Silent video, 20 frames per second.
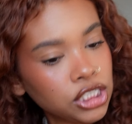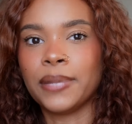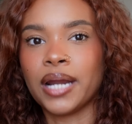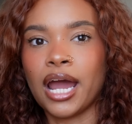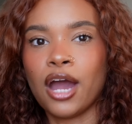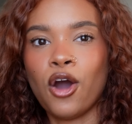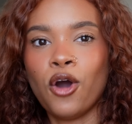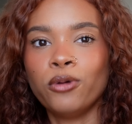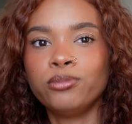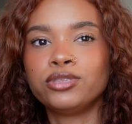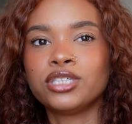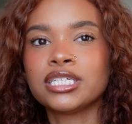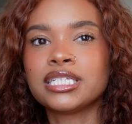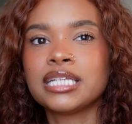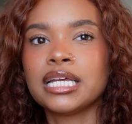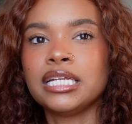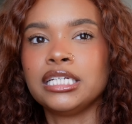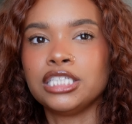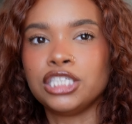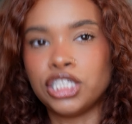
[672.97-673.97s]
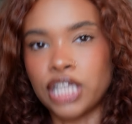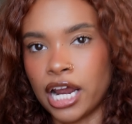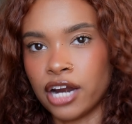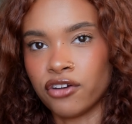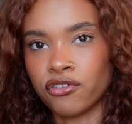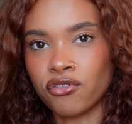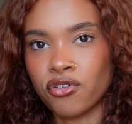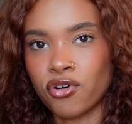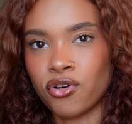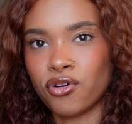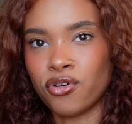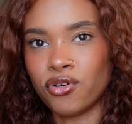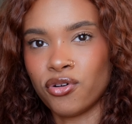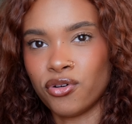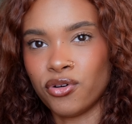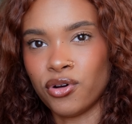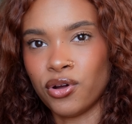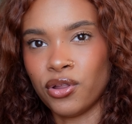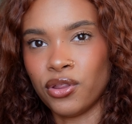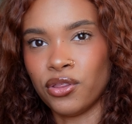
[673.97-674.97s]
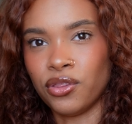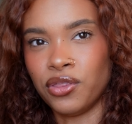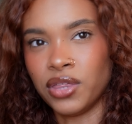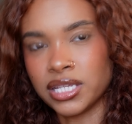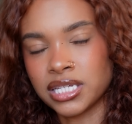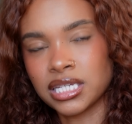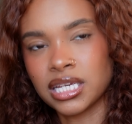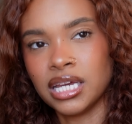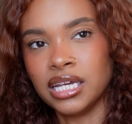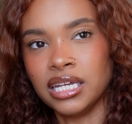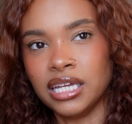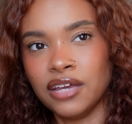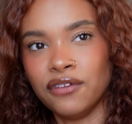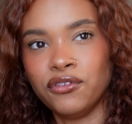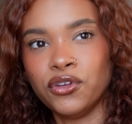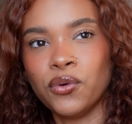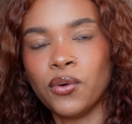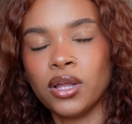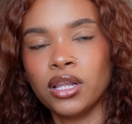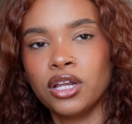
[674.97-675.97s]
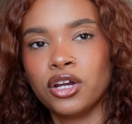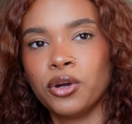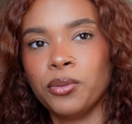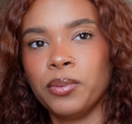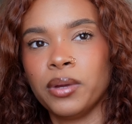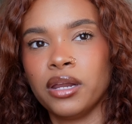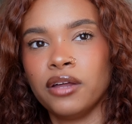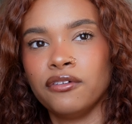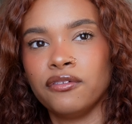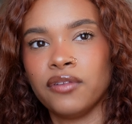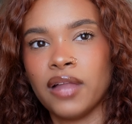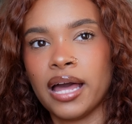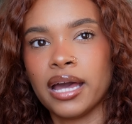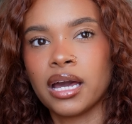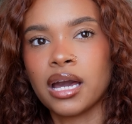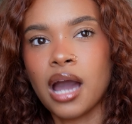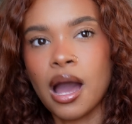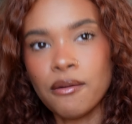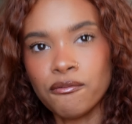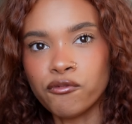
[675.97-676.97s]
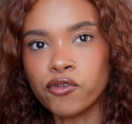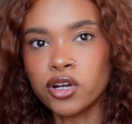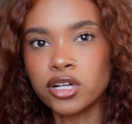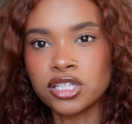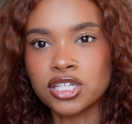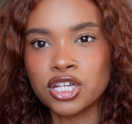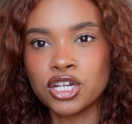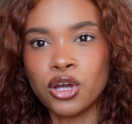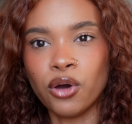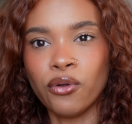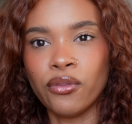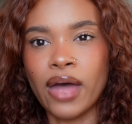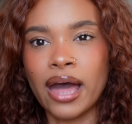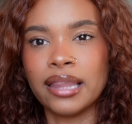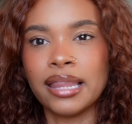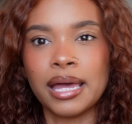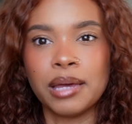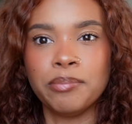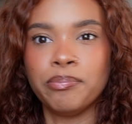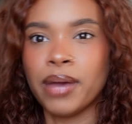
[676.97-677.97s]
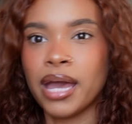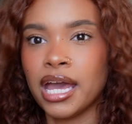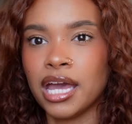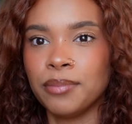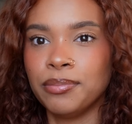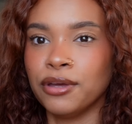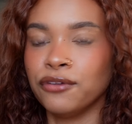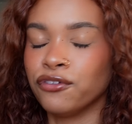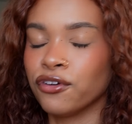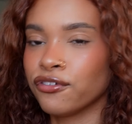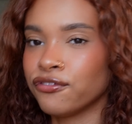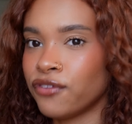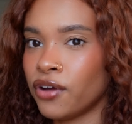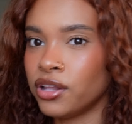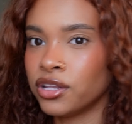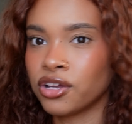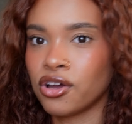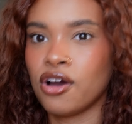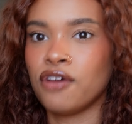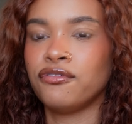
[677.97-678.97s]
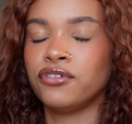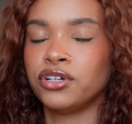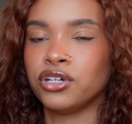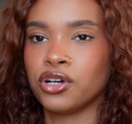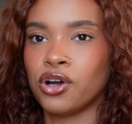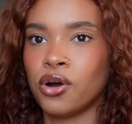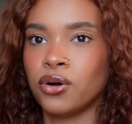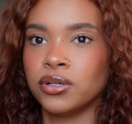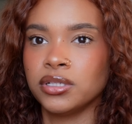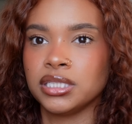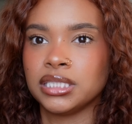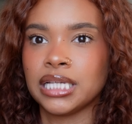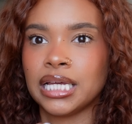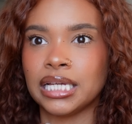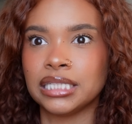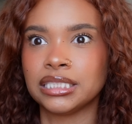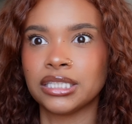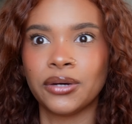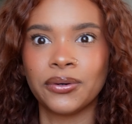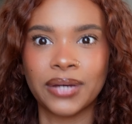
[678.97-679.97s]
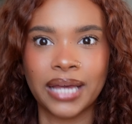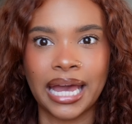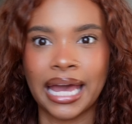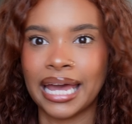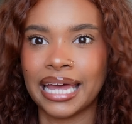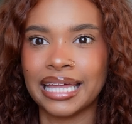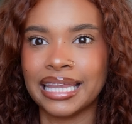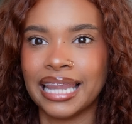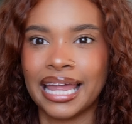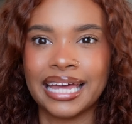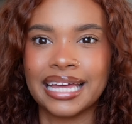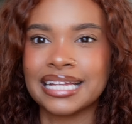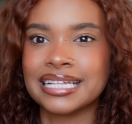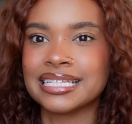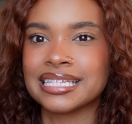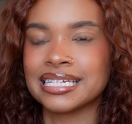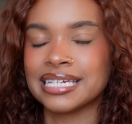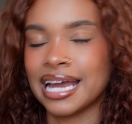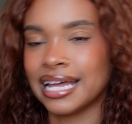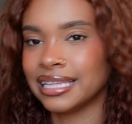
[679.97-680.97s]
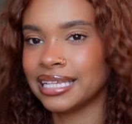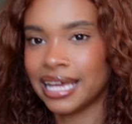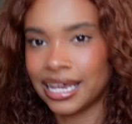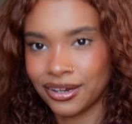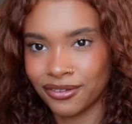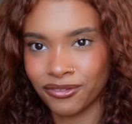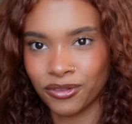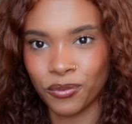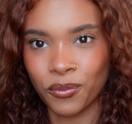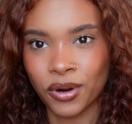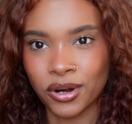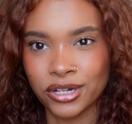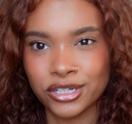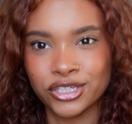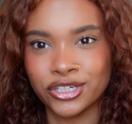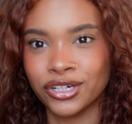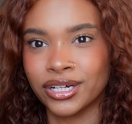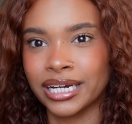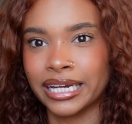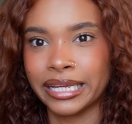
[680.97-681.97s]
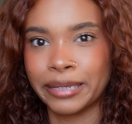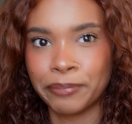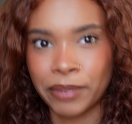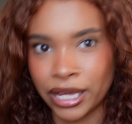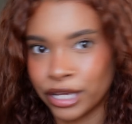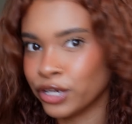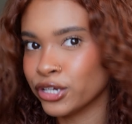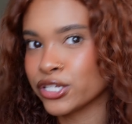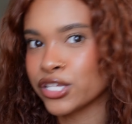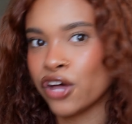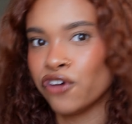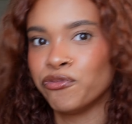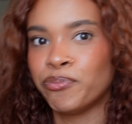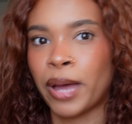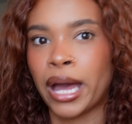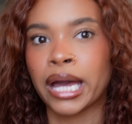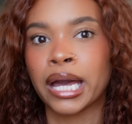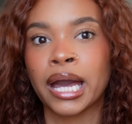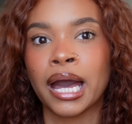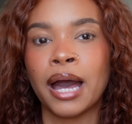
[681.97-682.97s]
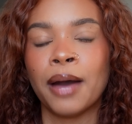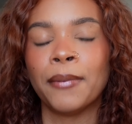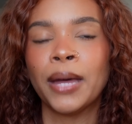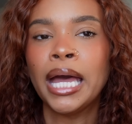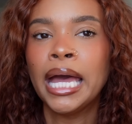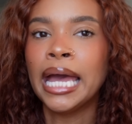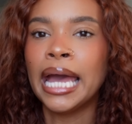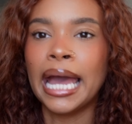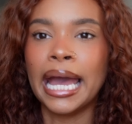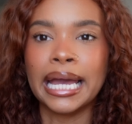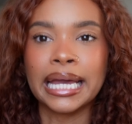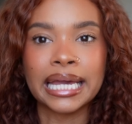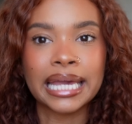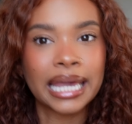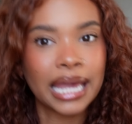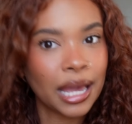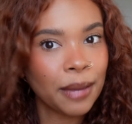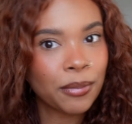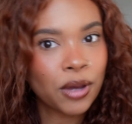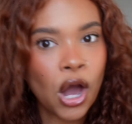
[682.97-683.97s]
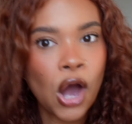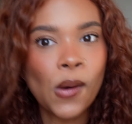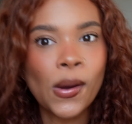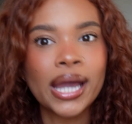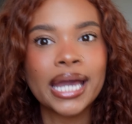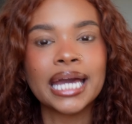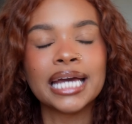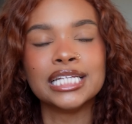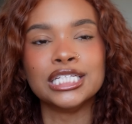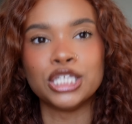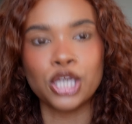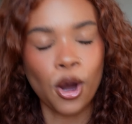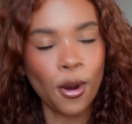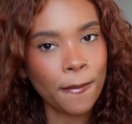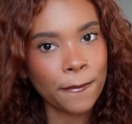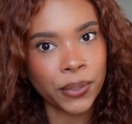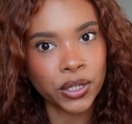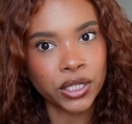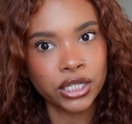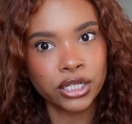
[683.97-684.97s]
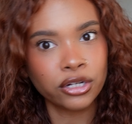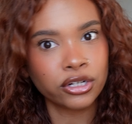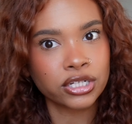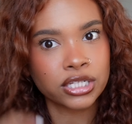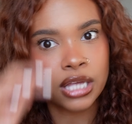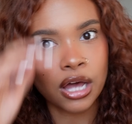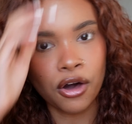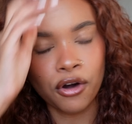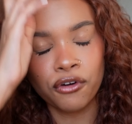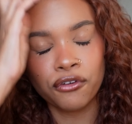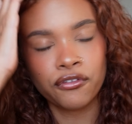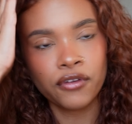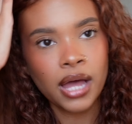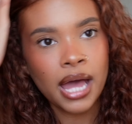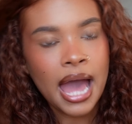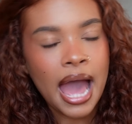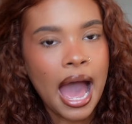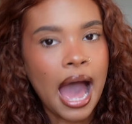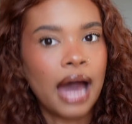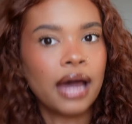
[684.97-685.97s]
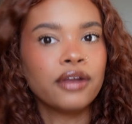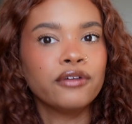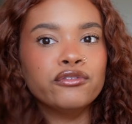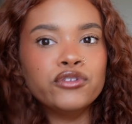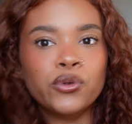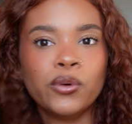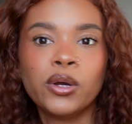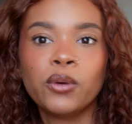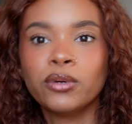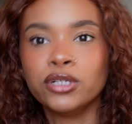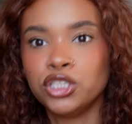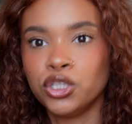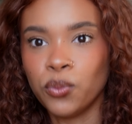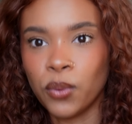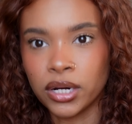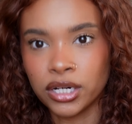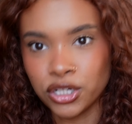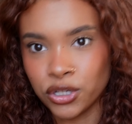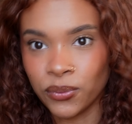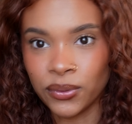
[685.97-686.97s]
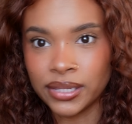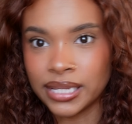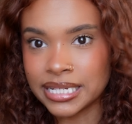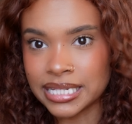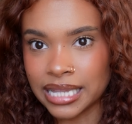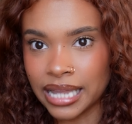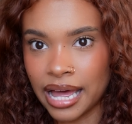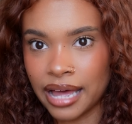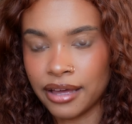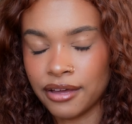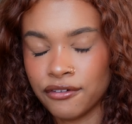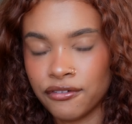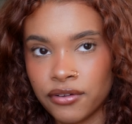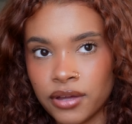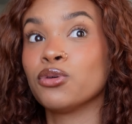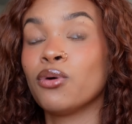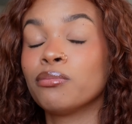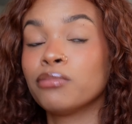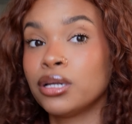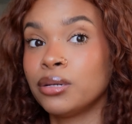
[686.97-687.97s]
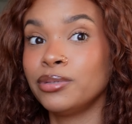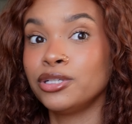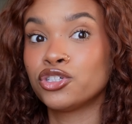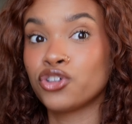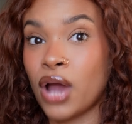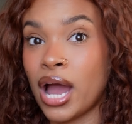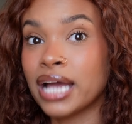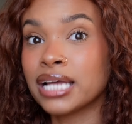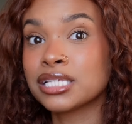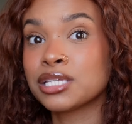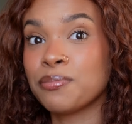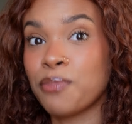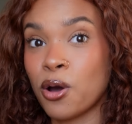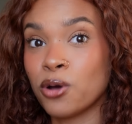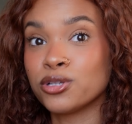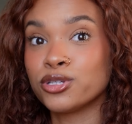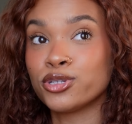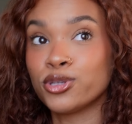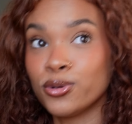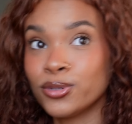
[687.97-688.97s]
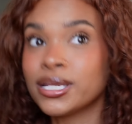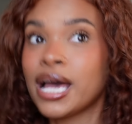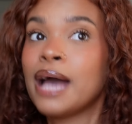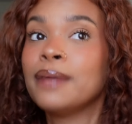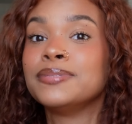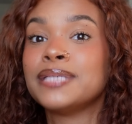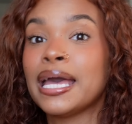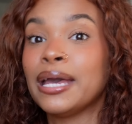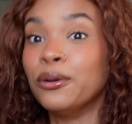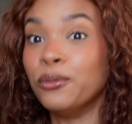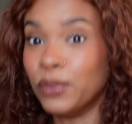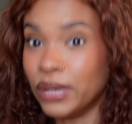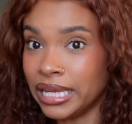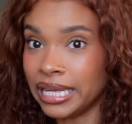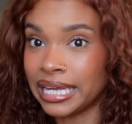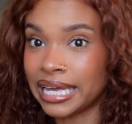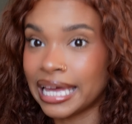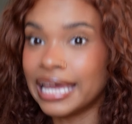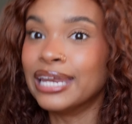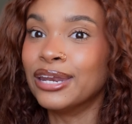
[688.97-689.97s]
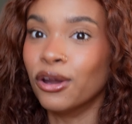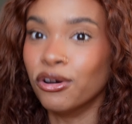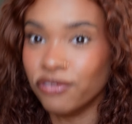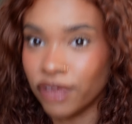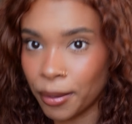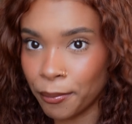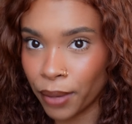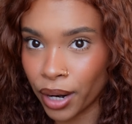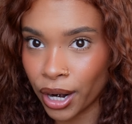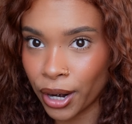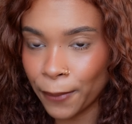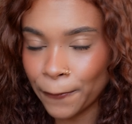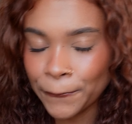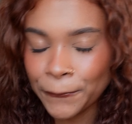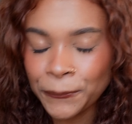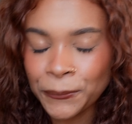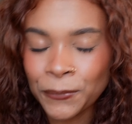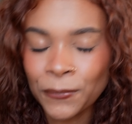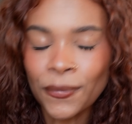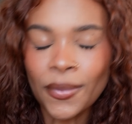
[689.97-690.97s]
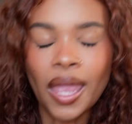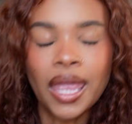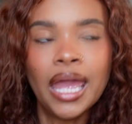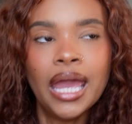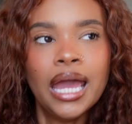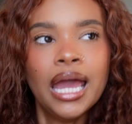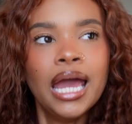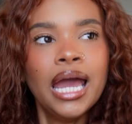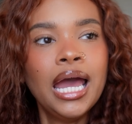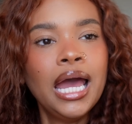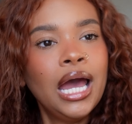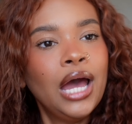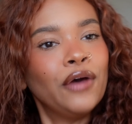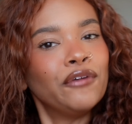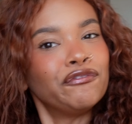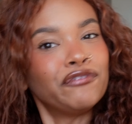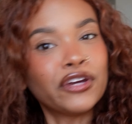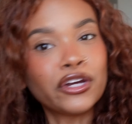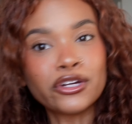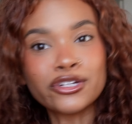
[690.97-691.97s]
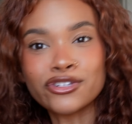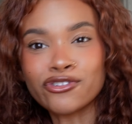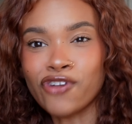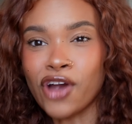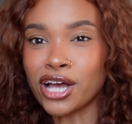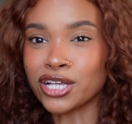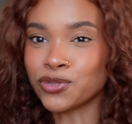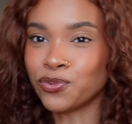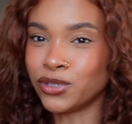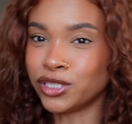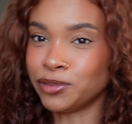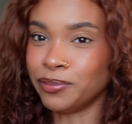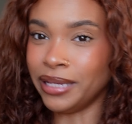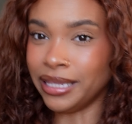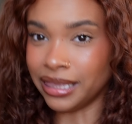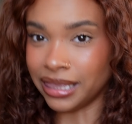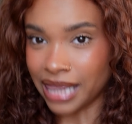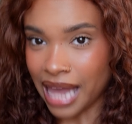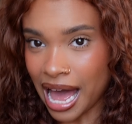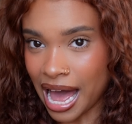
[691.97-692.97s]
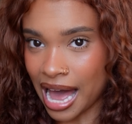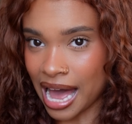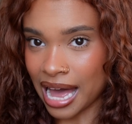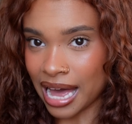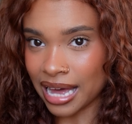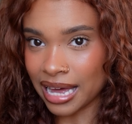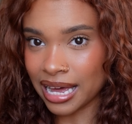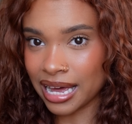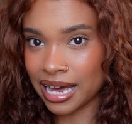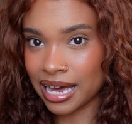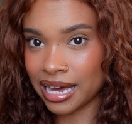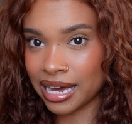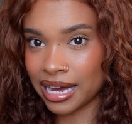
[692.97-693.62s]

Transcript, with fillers: But I hope just in general, this could give you a little bit of like comfort to know that like babe if you're falling off on your goals it's okay like it's not the end of the world you're gonna pick yourself back up and keep going don't bully yourself out of doing what you want to do in this life so i'm gonna be trying to post two times a week in november fingers crossed wish me luck